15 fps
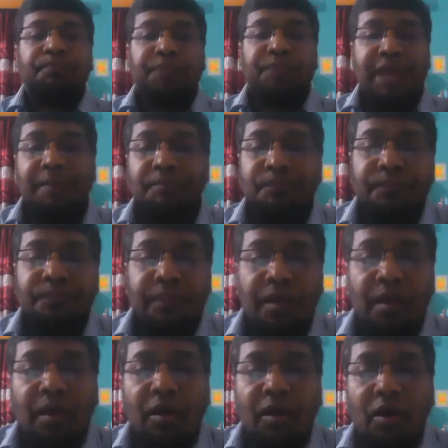theme,
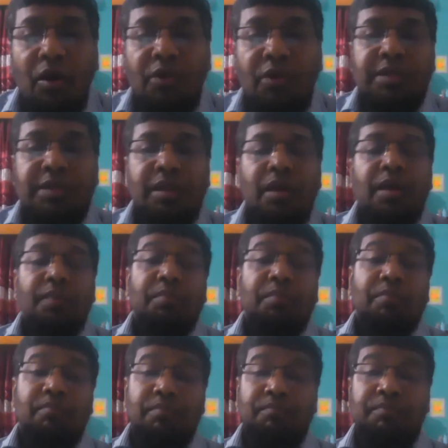or the
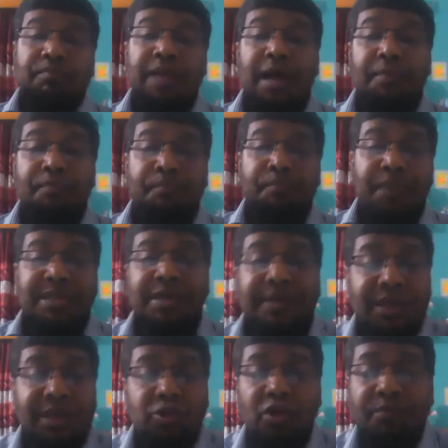
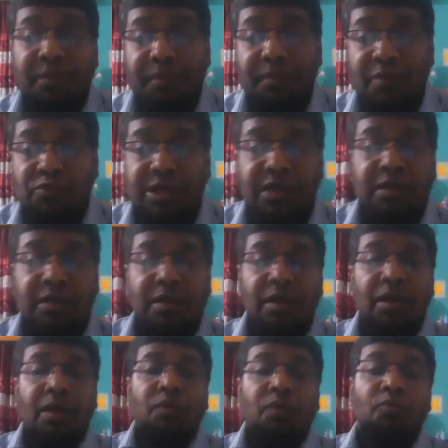presentation of the music.
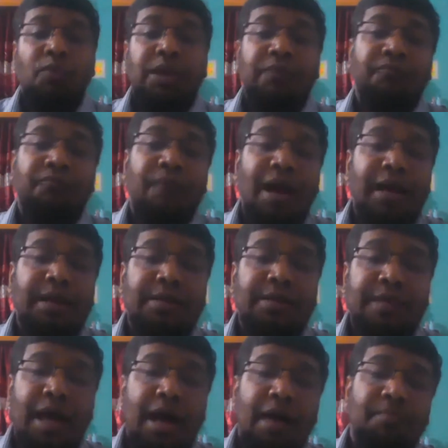We find
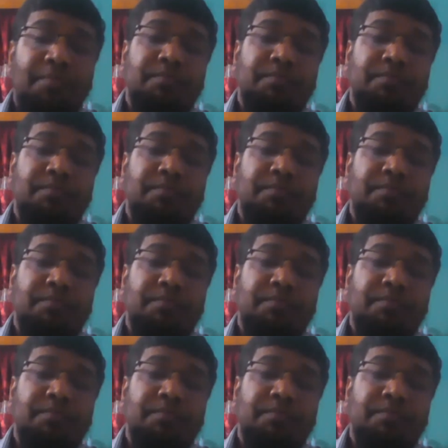the